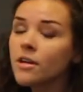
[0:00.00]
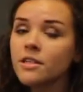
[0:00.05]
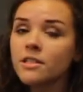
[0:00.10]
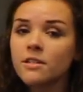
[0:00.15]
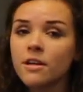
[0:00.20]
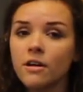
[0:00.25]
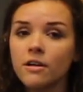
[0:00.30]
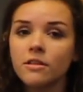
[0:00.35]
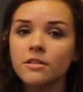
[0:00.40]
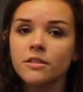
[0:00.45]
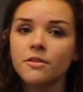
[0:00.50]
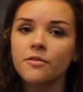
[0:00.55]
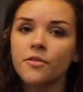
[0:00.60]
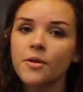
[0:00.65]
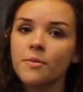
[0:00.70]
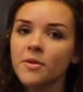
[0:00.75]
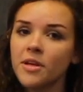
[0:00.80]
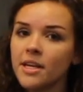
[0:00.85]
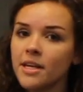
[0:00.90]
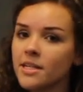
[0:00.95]
results
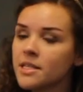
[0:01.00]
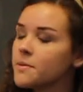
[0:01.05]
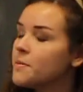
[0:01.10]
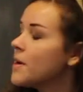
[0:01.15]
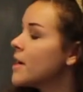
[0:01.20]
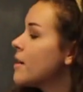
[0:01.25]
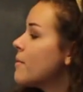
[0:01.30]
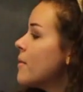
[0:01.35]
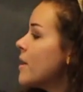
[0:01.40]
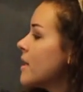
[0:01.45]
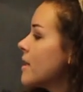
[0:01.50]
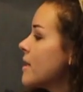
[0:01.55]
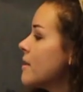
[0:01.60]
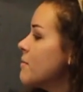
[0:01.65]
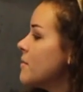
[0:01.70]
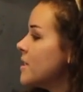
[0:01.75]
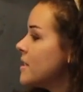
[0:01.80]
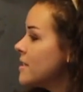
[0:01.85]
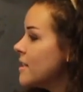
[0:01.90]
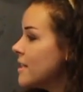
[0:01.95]
from the experiment
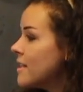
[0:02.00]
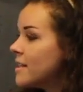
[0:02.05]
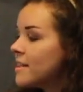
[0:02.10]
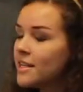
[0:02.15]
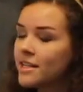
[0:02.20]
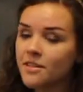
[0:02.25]
can be seen in